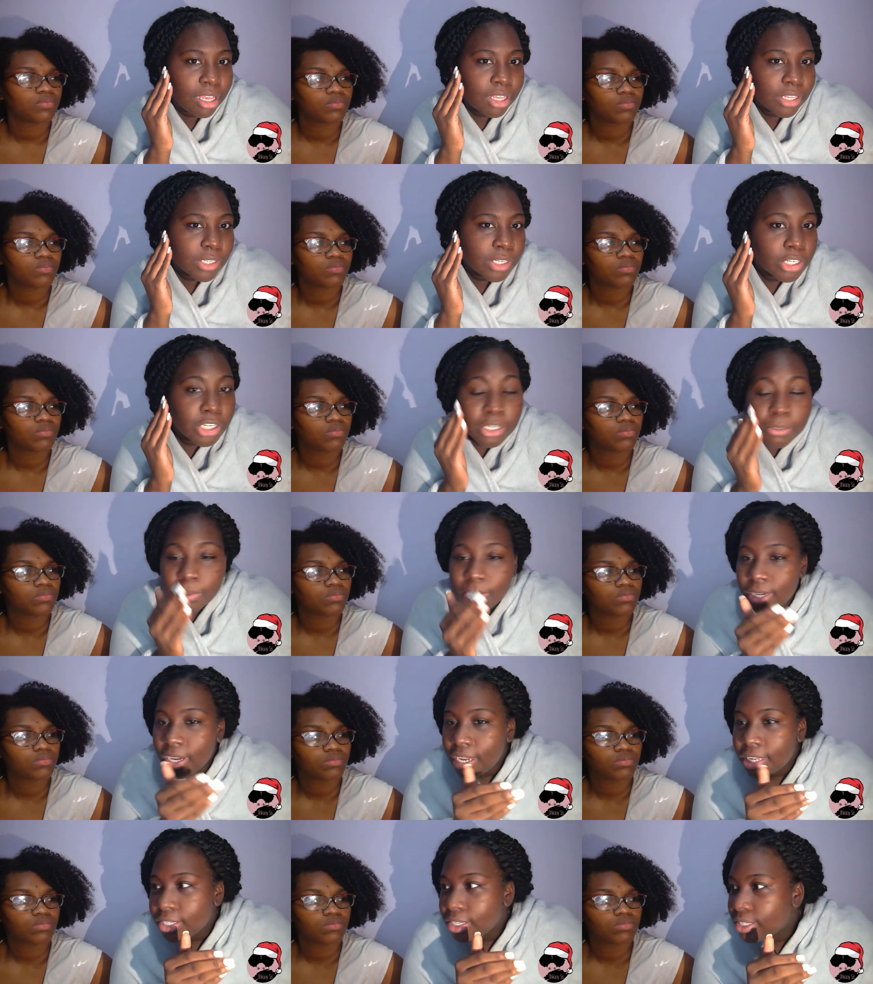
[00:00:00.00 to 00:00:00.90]
Speaker 1: So just
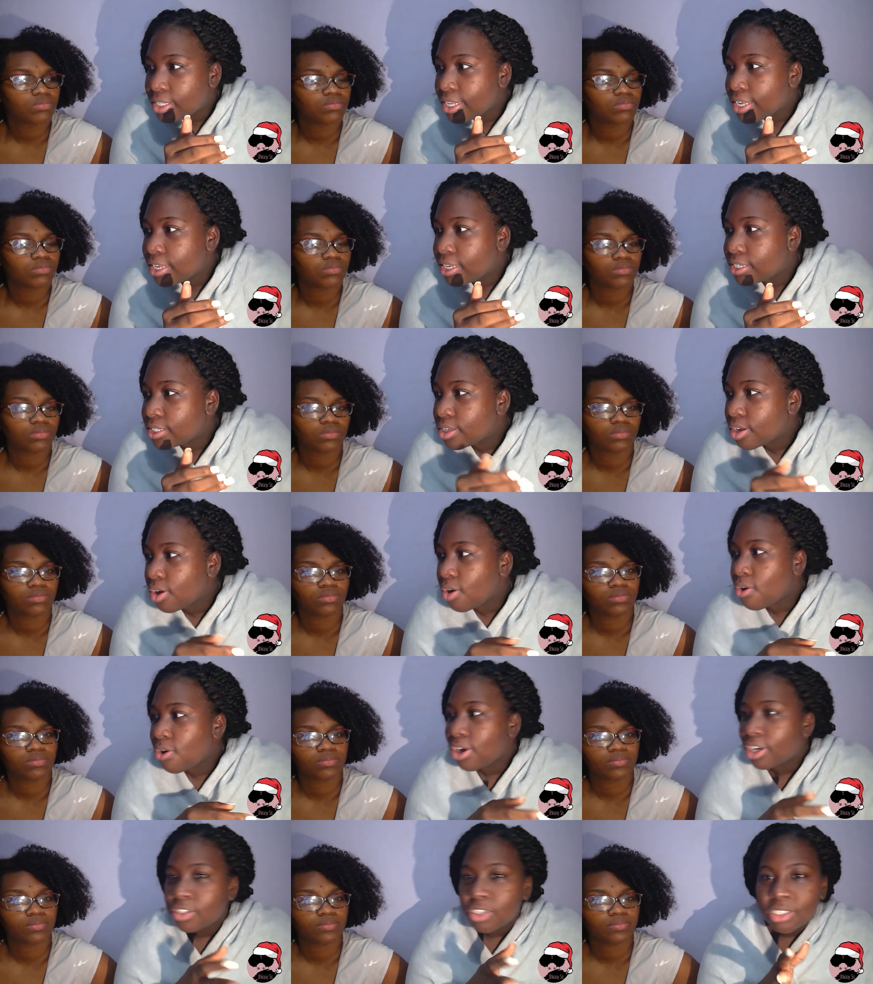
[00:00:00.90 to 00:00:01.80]
because you think, say,
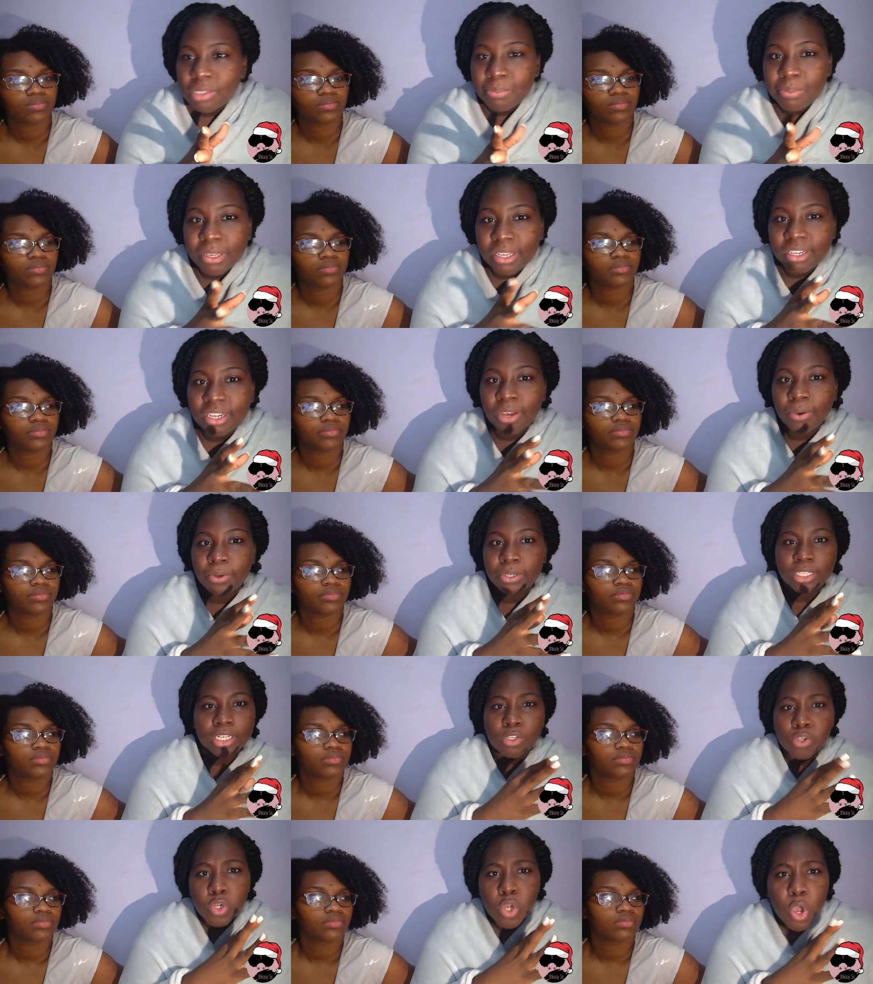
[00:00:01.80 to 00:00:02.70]
oh, I just pick me and watch
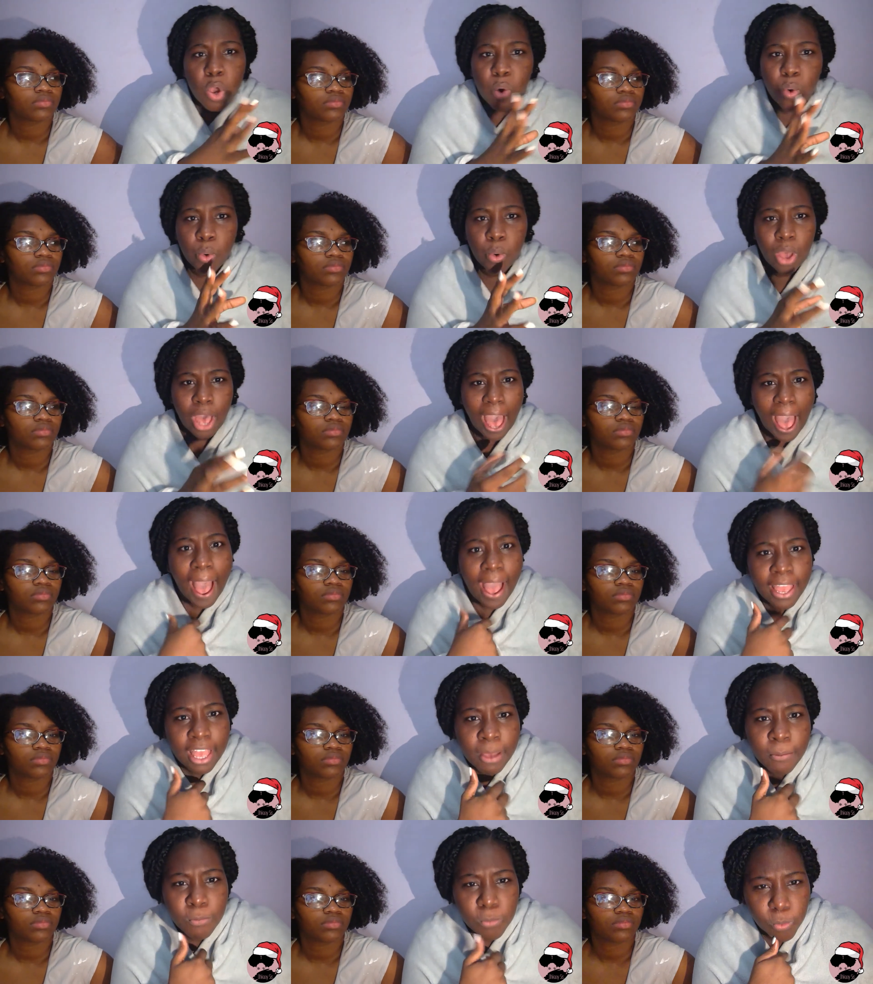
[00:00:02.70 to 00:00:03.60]
it. No, I
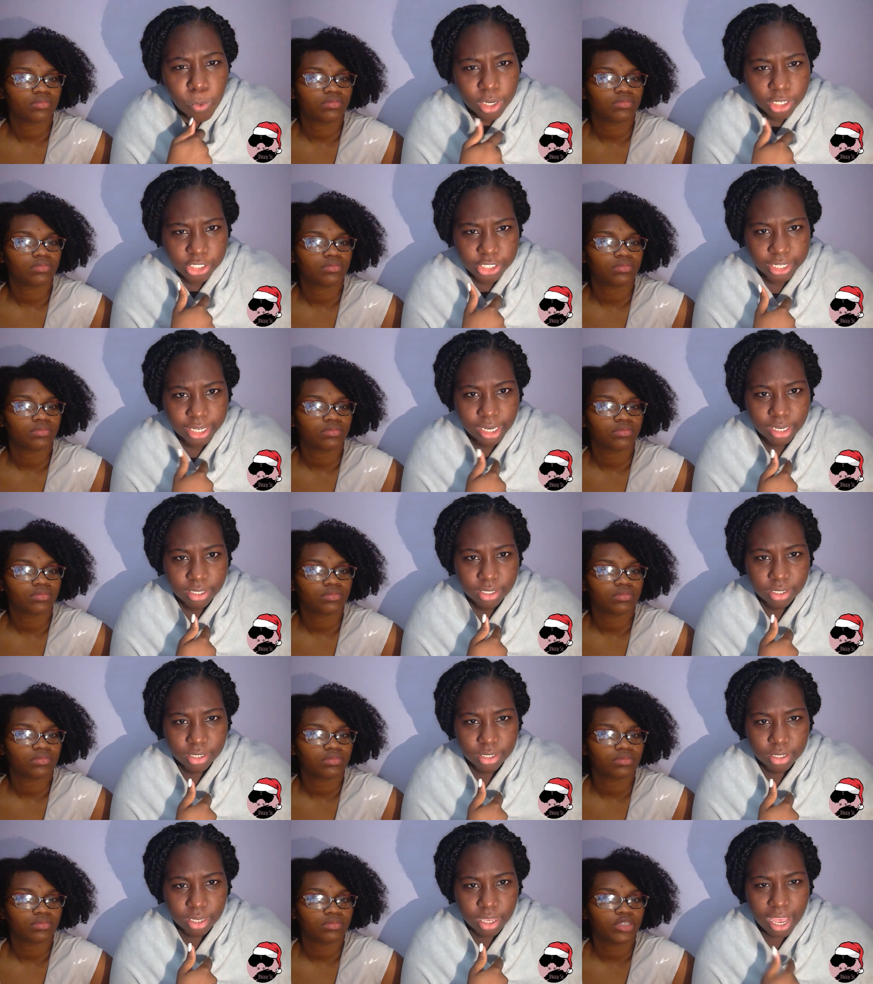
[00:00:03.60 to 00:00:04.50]
am watching it.
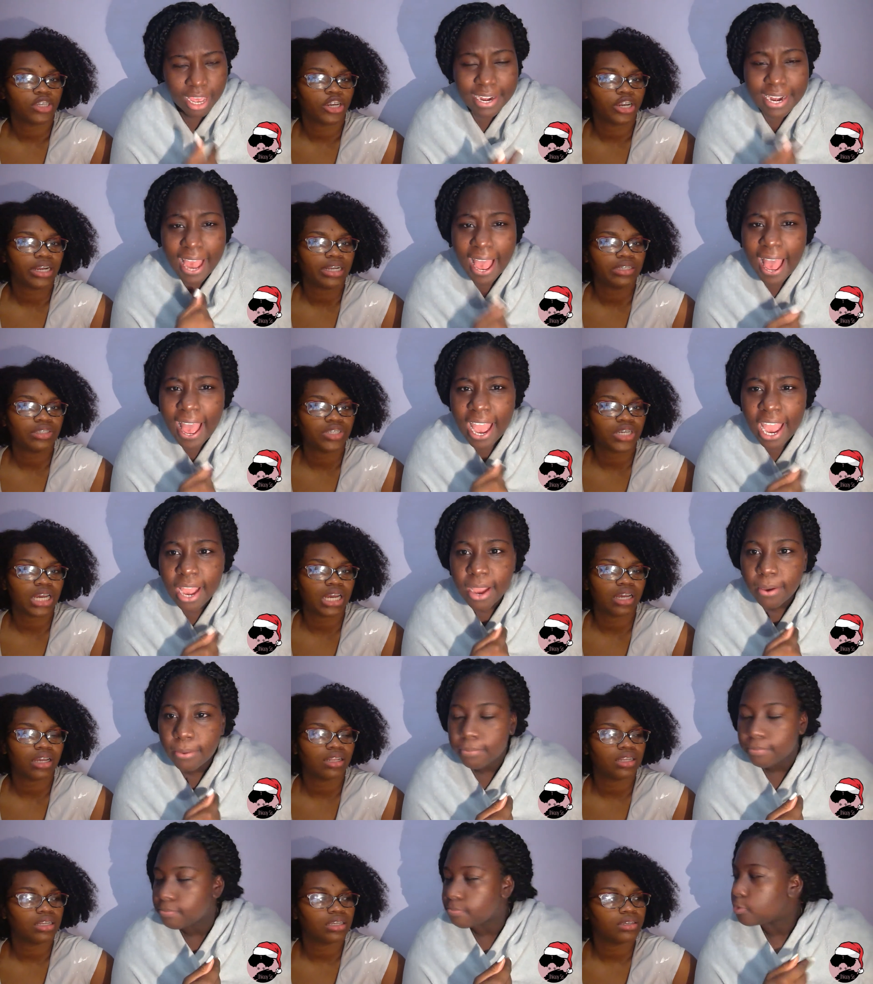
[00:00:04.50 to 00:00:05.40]
And yeah, I,
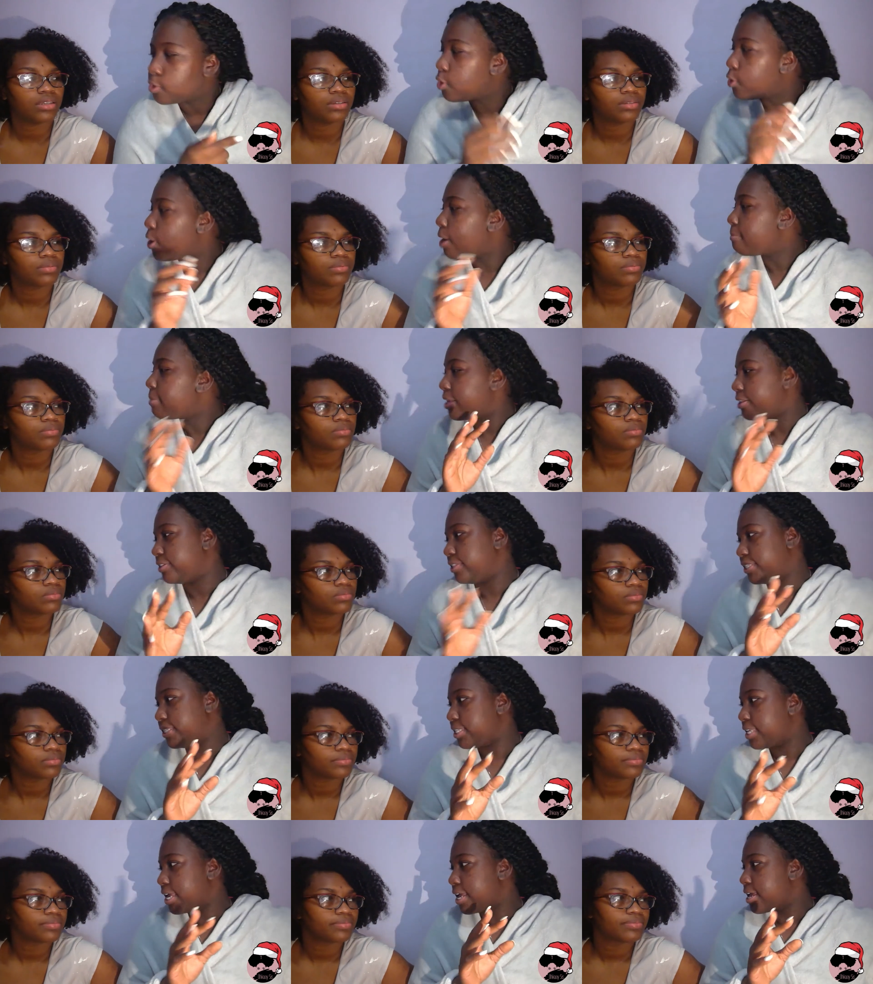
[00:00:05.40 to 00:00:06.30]
um, no, I'm not
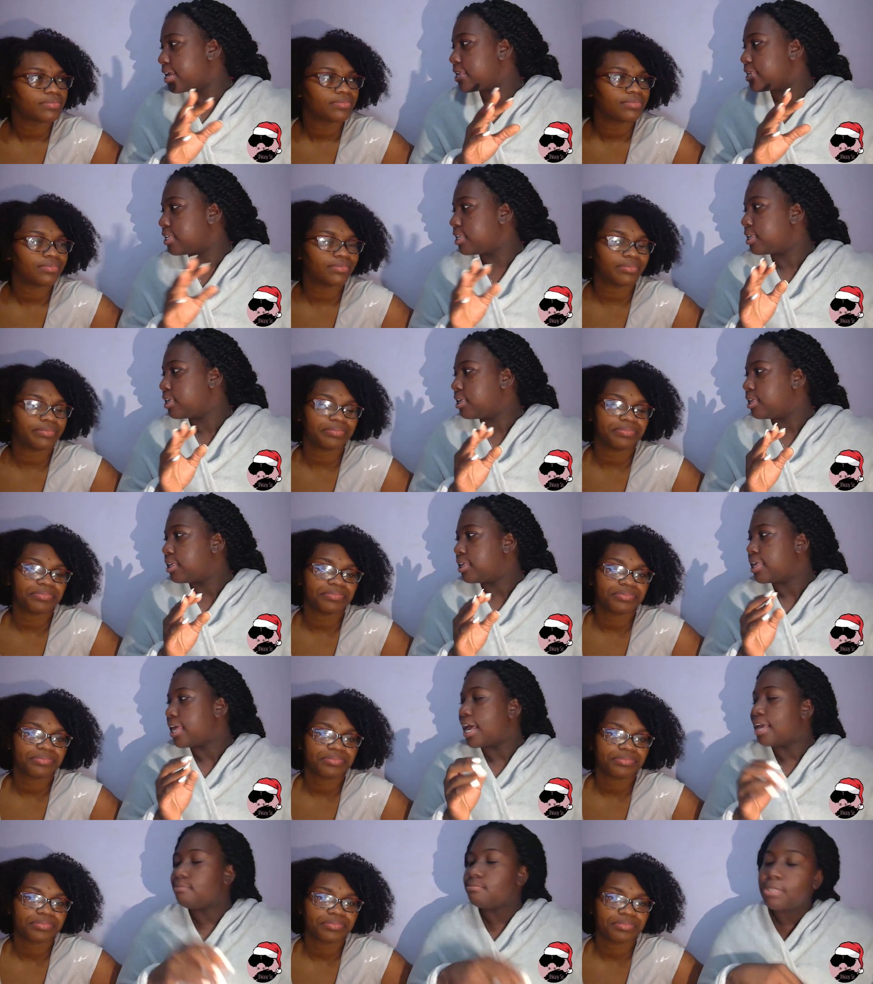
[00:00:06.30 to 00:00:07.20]
saying,
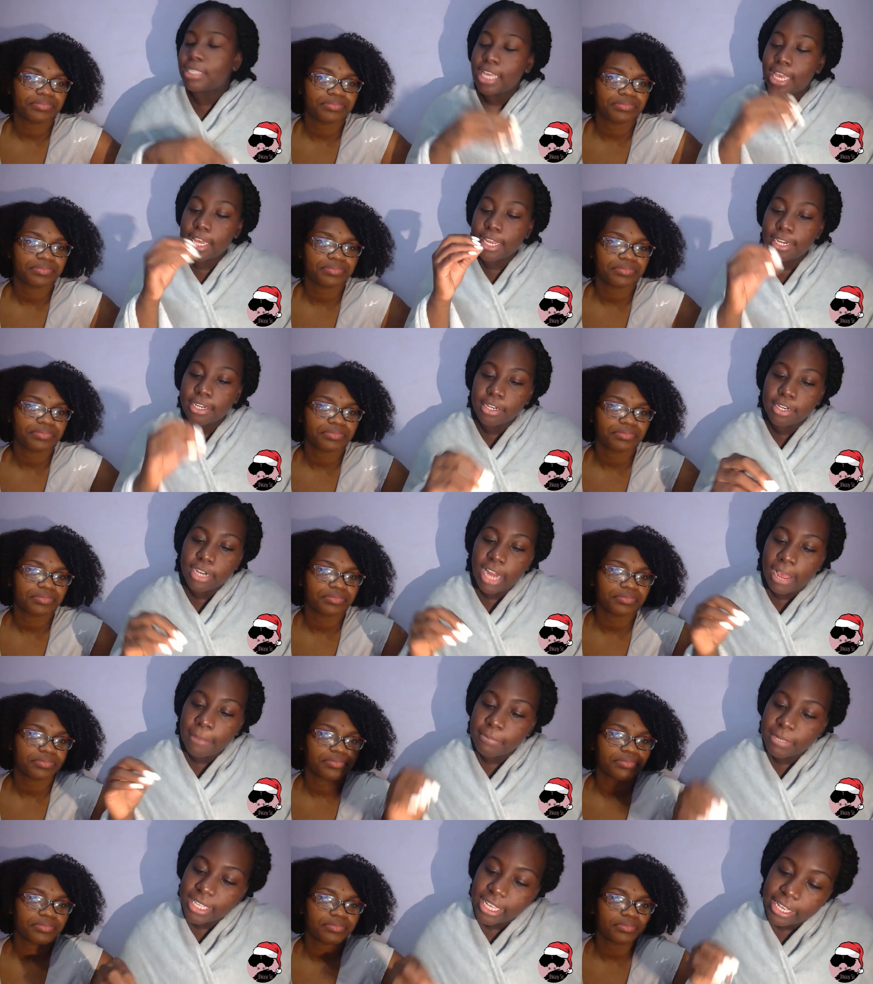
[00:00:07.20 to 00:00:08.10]
I'm saying,
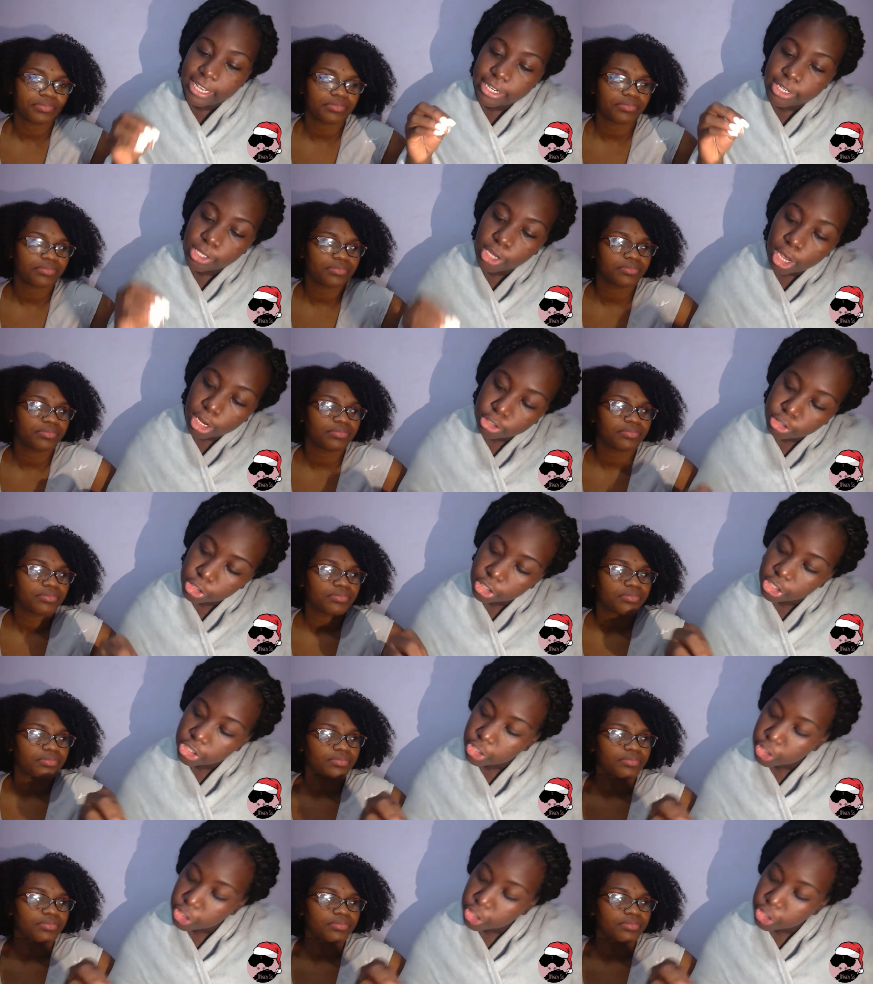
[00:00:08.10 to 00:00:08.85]
I'm saying, not just